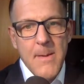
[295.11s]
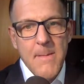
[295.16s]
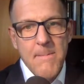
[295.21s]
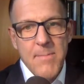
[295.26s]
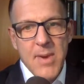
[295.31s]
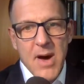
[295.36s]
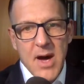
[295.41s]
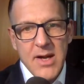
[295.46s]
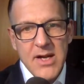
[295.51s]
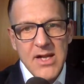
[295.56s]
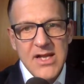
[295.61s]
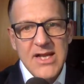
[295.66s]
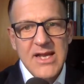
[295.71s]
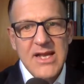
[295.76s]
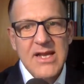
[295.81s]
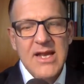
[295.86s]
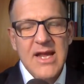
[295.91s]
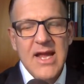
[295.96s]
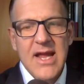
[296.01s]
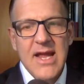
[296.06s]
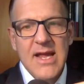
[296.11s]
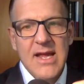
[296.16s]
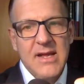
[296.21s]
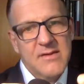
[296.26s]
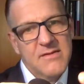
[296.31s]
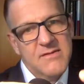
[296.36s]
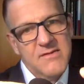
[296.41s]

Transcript: bodily and